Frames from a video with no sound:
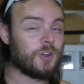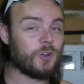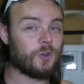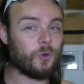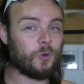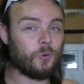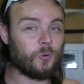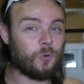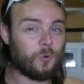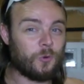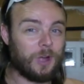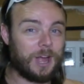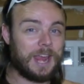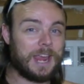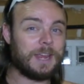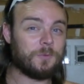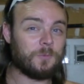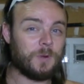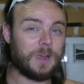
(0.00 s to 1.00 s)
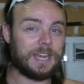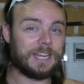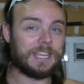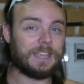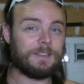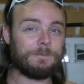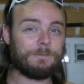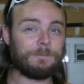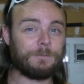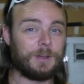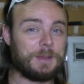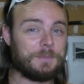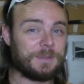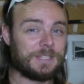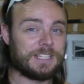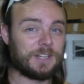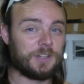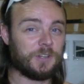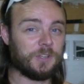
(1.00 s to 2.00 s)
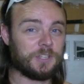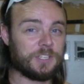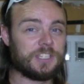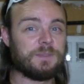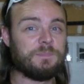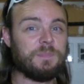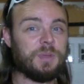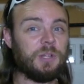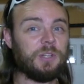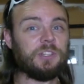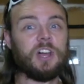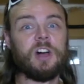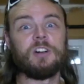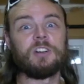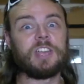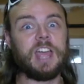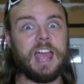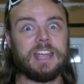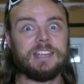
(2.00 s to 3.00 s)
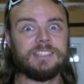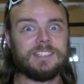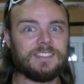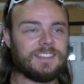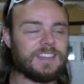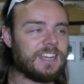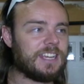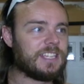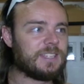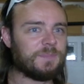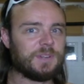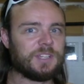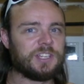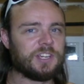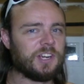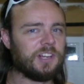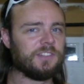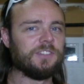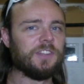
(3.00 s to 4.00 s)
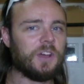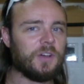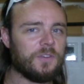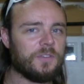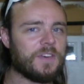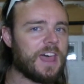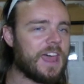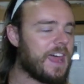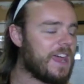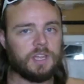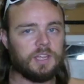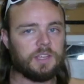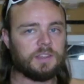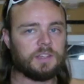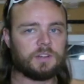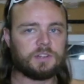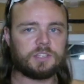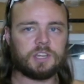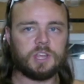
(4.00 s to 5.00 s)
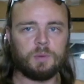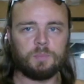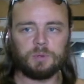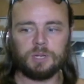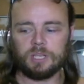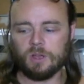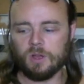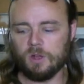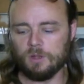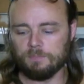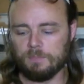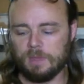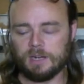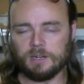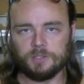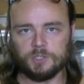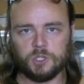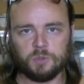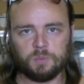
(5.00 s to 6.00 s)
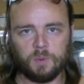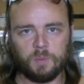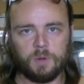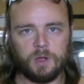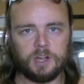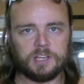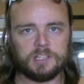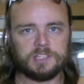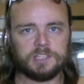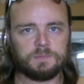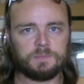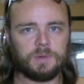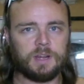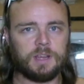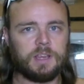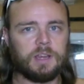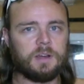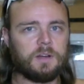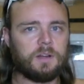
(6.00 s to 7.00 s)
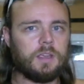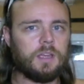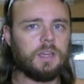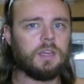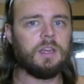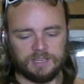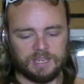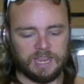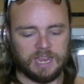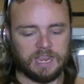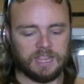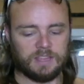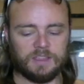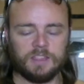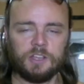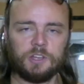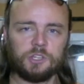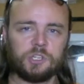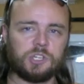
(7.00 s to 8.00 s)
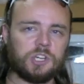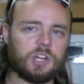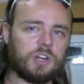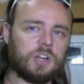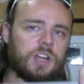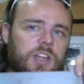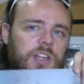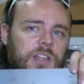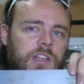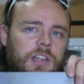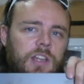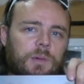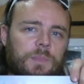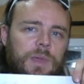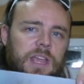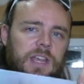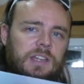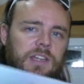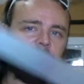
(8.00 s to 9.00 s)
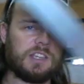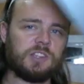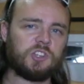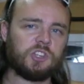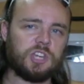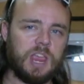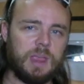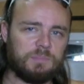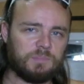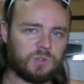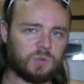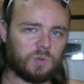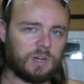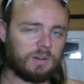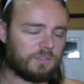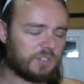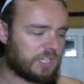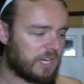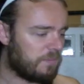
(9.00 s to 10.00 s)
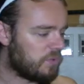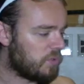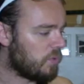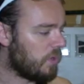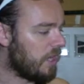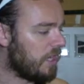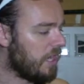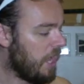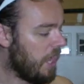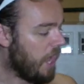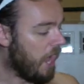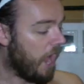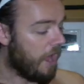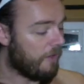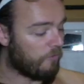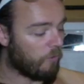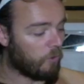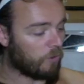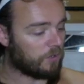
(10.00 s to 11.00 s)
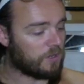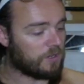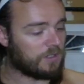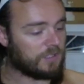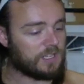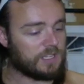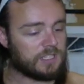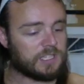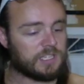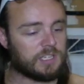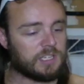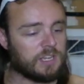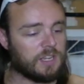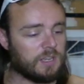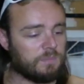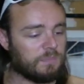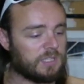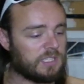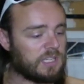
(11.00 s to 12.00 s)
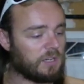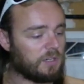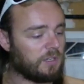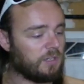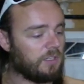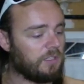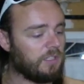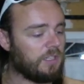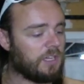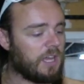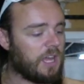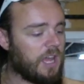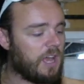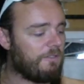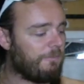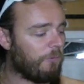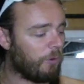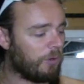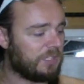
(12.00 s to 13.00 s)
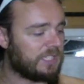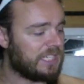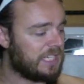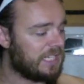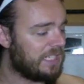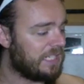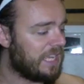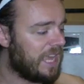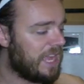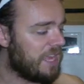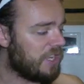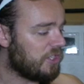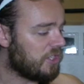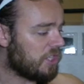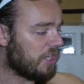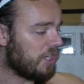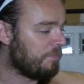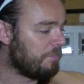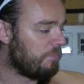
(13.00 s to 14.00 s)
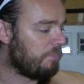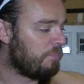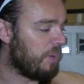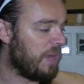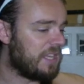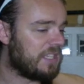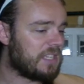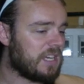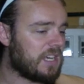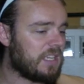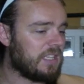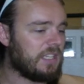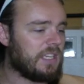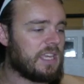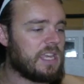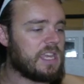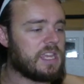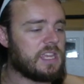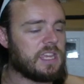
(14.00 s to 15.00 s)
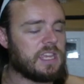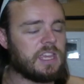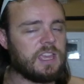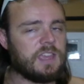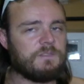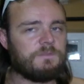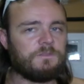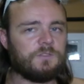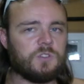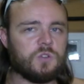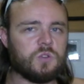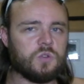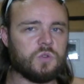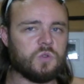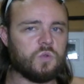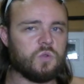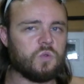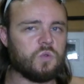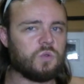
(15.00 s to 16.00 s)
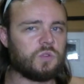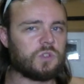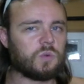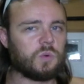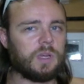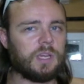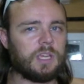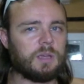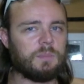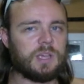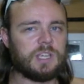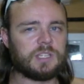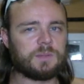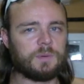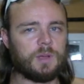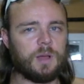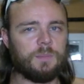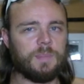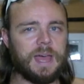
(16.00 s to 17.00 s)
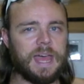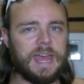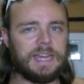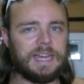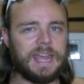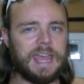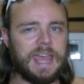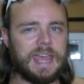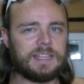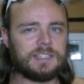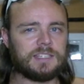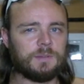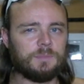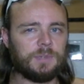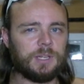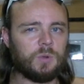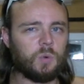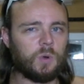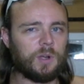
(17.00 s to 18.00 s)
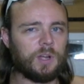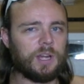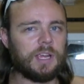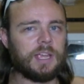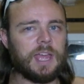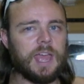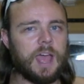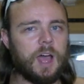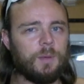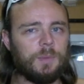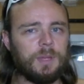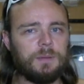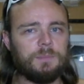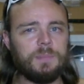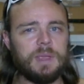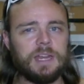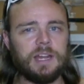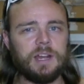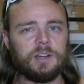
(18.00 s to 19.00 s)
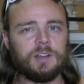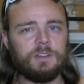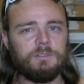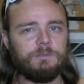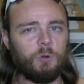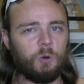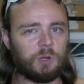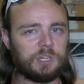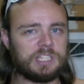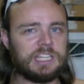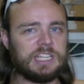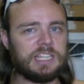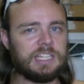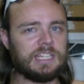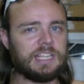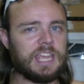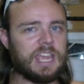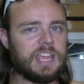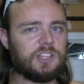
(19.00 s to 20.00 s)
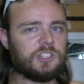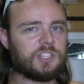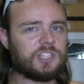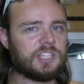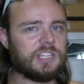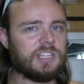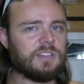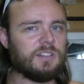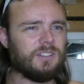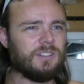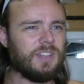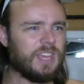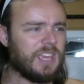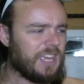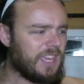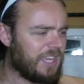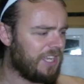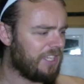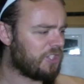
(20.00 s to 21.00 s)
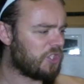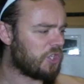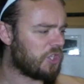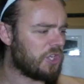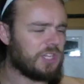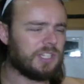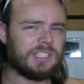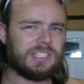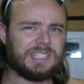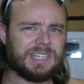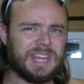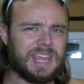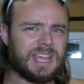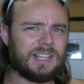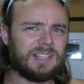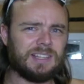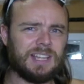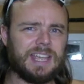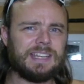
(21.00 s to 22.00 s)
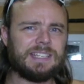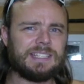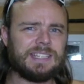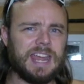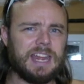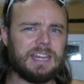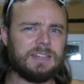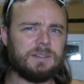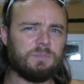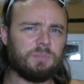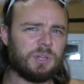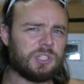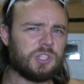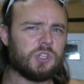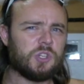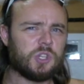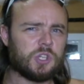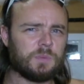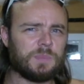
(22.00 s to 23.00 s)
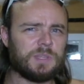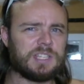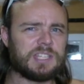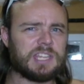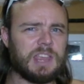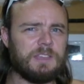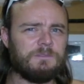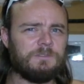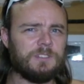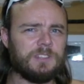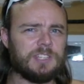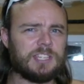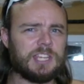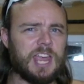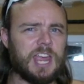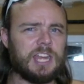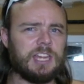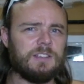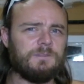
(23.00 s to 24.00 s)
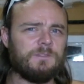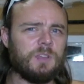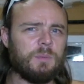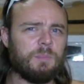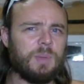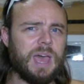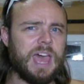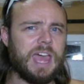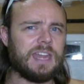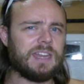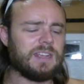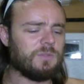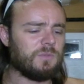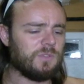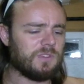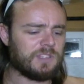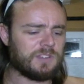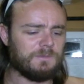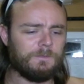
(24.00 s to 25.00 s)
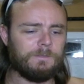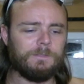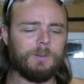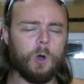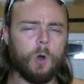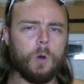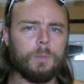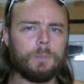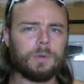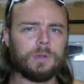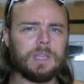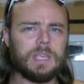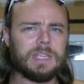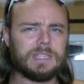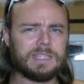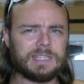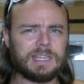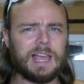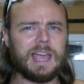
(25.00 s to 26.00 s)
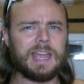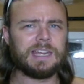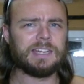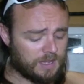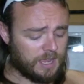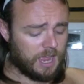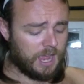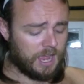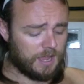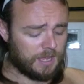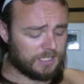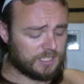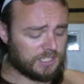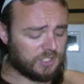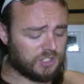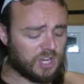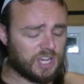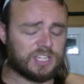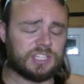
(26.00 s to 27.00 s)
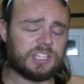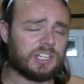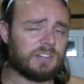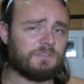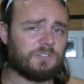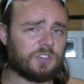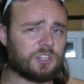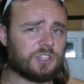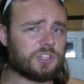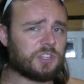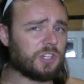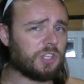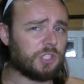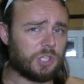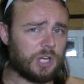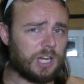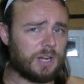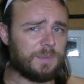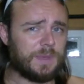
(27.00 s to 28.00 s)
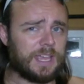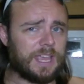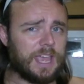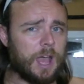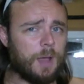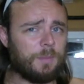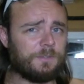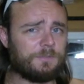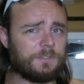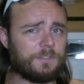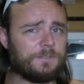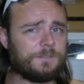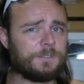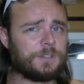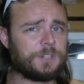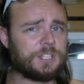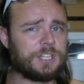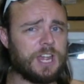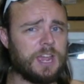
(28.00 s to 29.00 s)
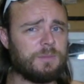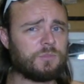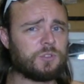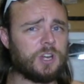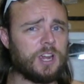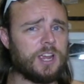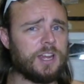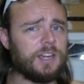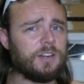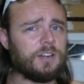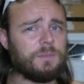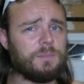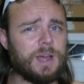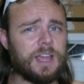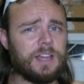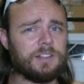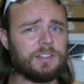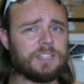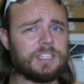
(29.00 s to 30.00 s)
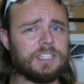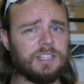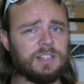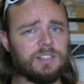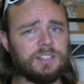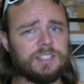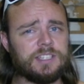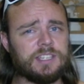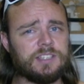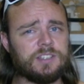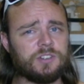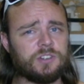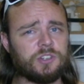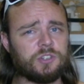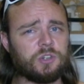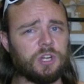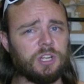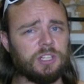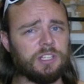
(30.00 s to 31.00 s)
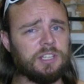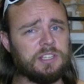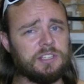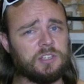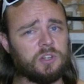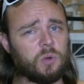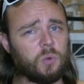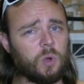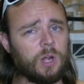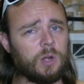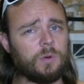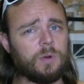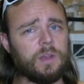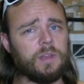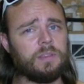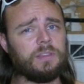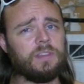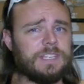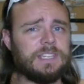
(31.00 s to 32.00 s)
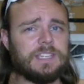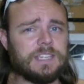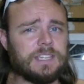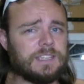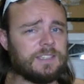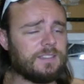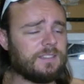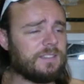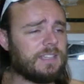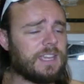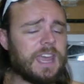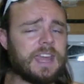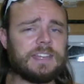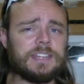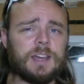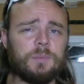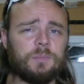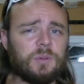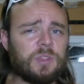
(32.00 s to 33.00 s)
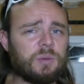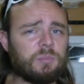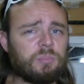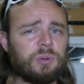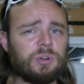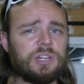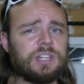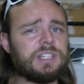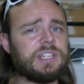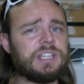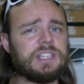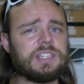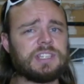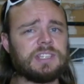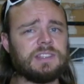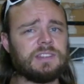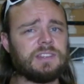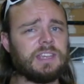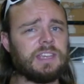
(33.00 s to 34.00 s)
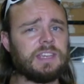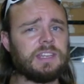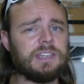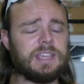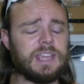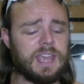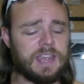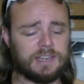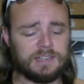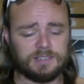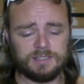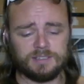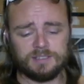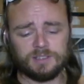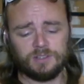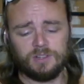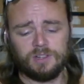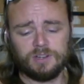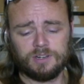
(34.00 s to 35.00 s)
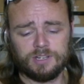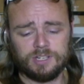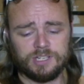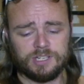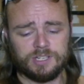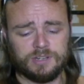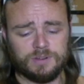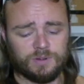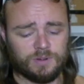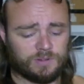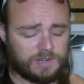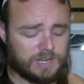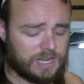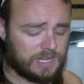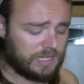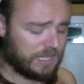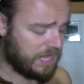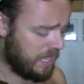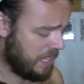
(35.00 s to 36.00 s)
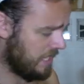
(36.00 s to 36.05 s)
Great way to get free materials to build all kinds of things, but y'all know that there's a company called Metal Supermarkets in my area, and they'll shear it and they'll make nice shapes, whatever shapes you want. I've ordered this material, 14 gauge. Basically, if you swing a baseball bat at somebody wearing a helmet made out of 14 gauge steel, it should take a light dent, but you should be safe inside if you pad it with some foam inside. I suggest that if you're just gonna try to make a helmet for the first time, try it out of mild steel. It's easier to drill, easier to work with. You end up with a pretty decent thing in the end, so long as you do it right.